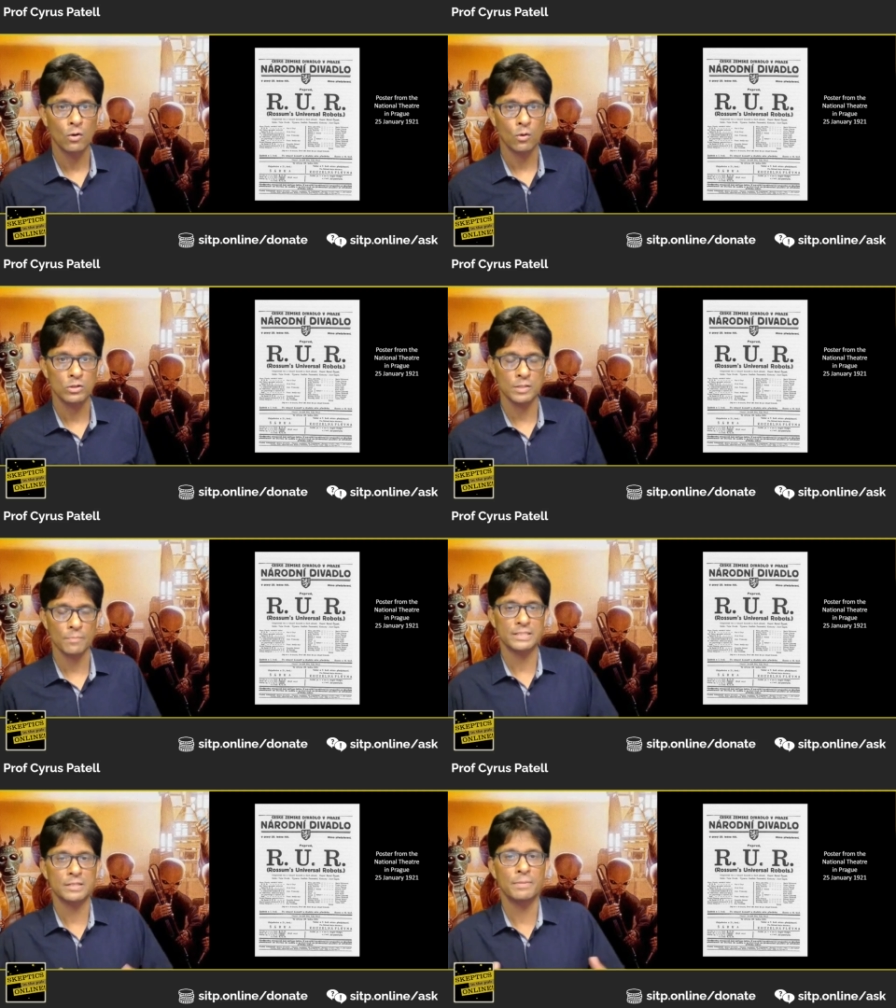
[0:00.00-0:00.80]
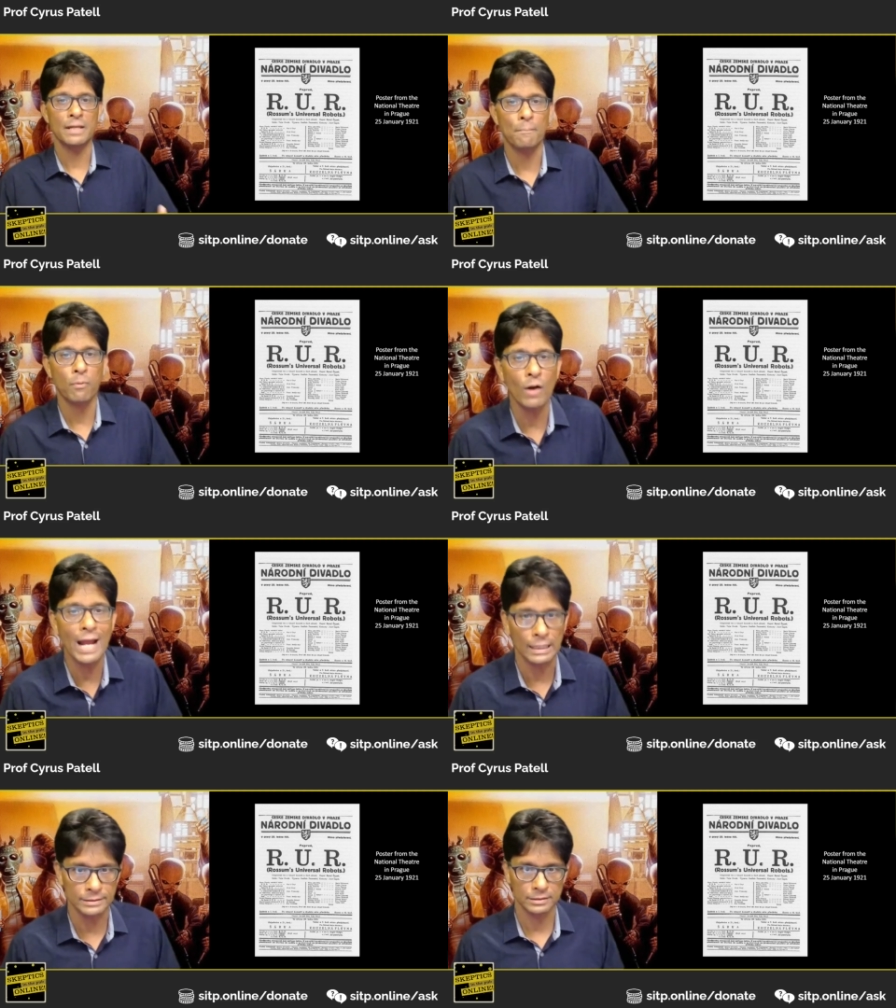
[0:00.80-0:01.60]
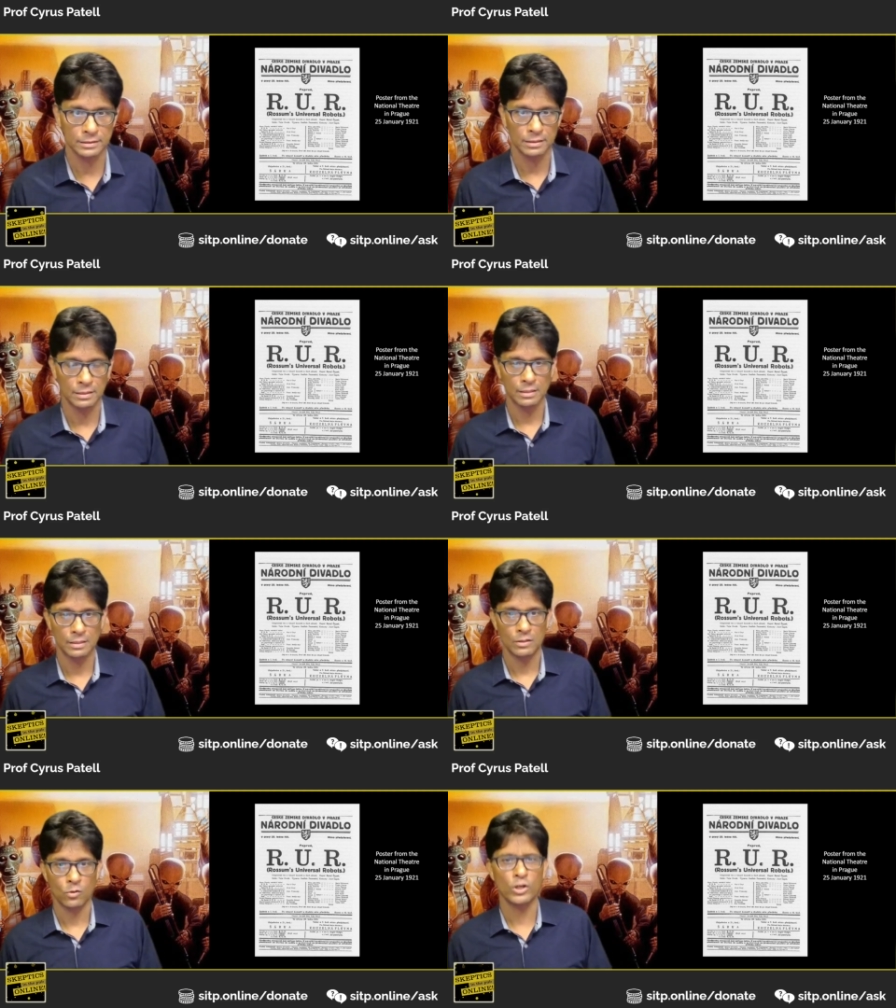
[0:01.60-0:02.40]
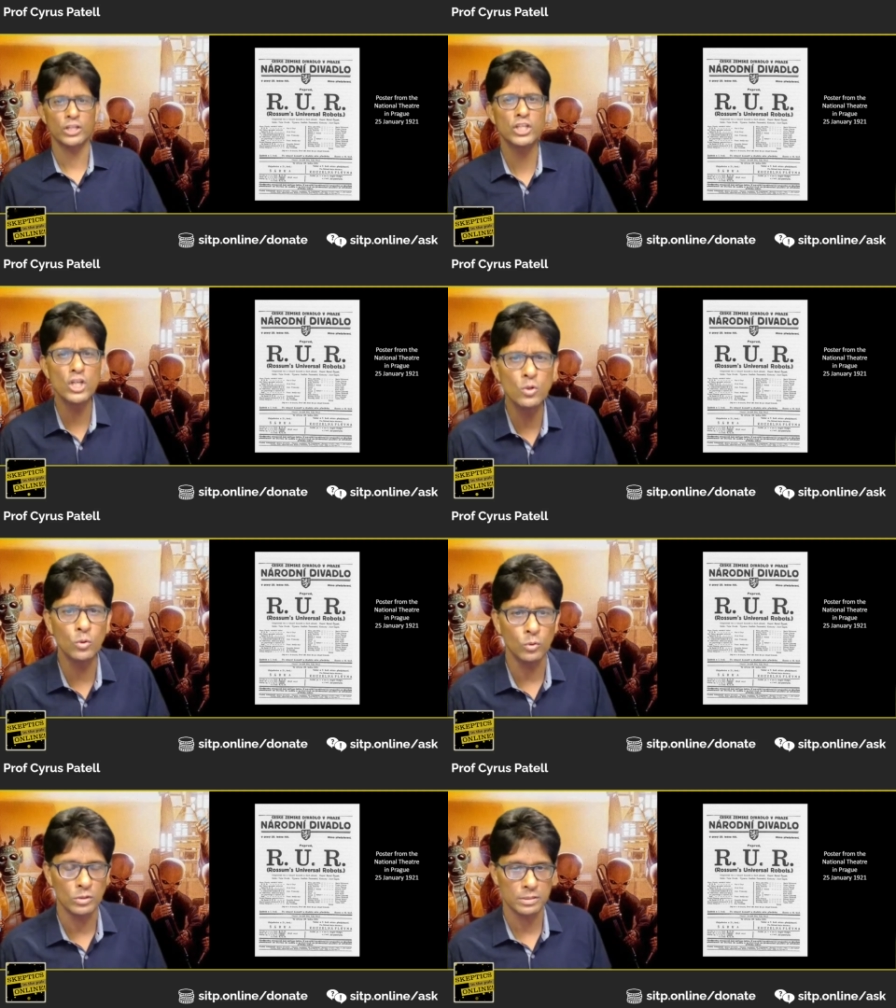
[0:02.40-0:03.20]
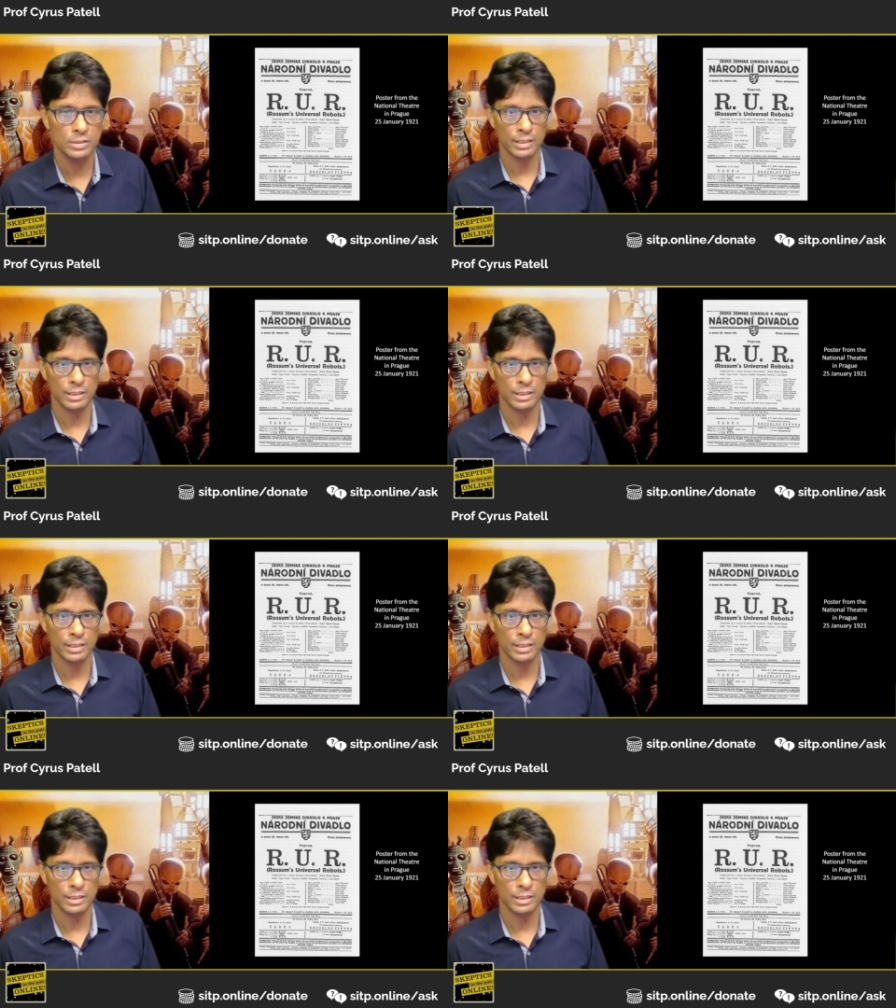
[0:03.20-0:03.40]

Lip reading: or something to be oppressed or used,